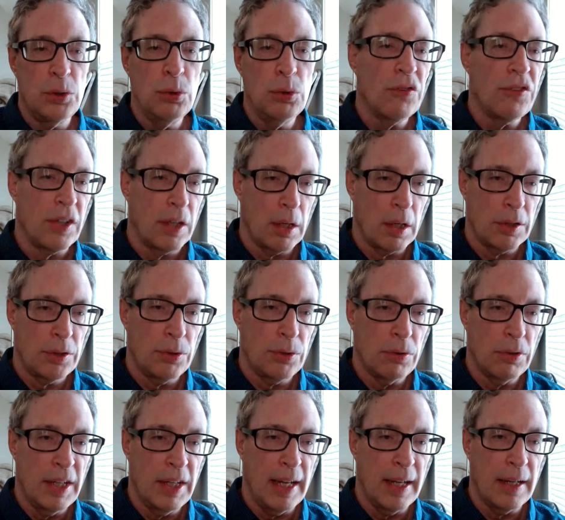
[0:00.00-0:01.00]
tools in our
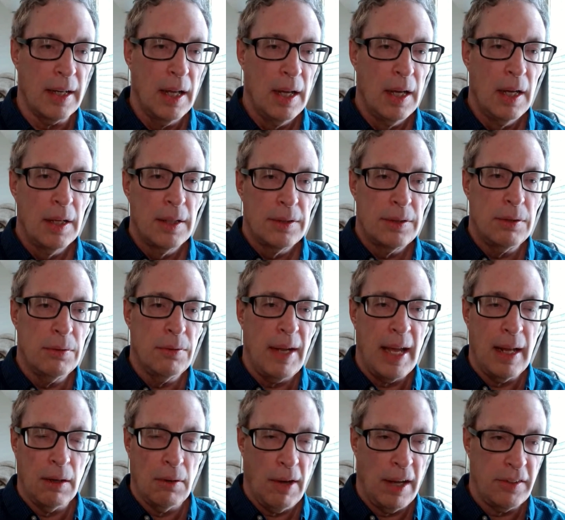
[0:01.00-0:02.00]
toolkit to
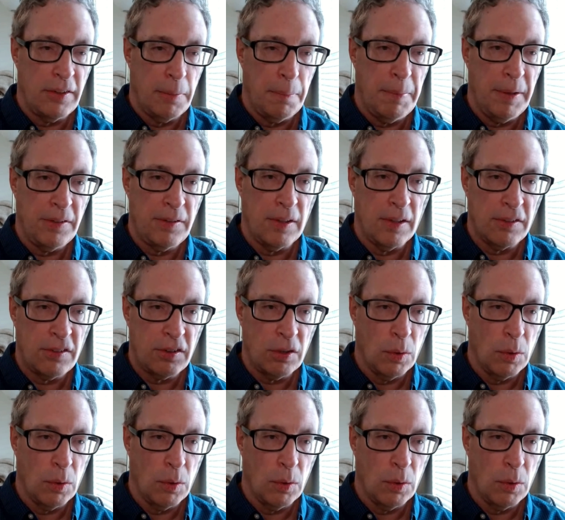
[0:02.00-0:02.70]
analyze a business.